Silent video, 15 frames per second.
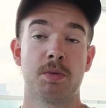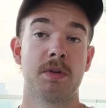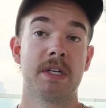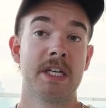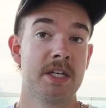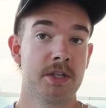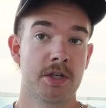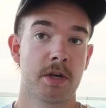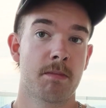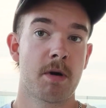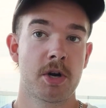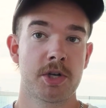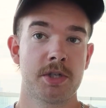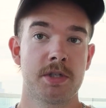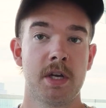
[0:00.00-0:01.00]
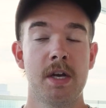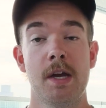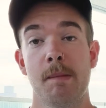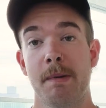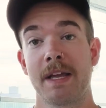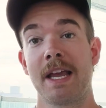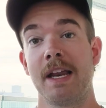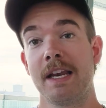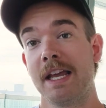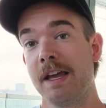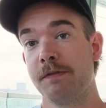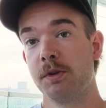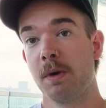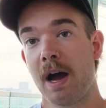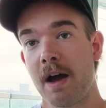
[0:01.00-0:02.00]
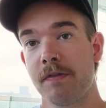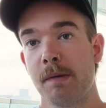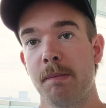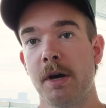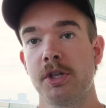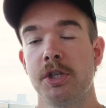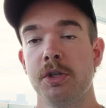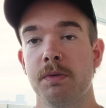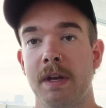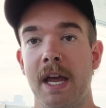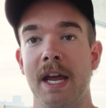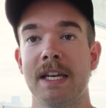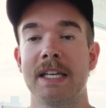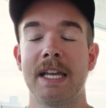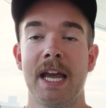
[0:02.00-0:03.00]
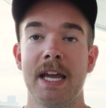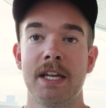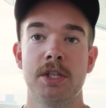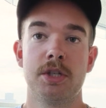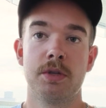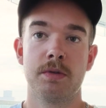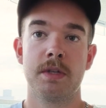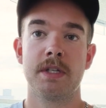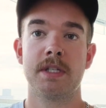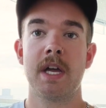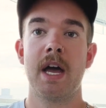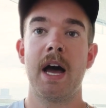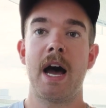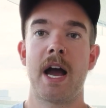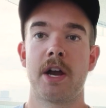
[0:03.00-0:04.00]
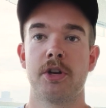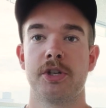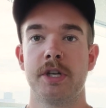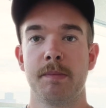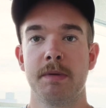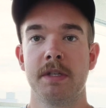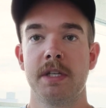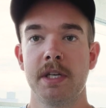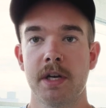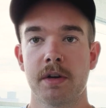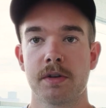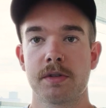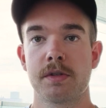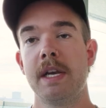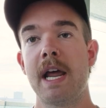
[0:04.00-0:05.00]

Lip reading: will eat into your margins. But again, if you have the budget, you can get into these higher shipping tiers.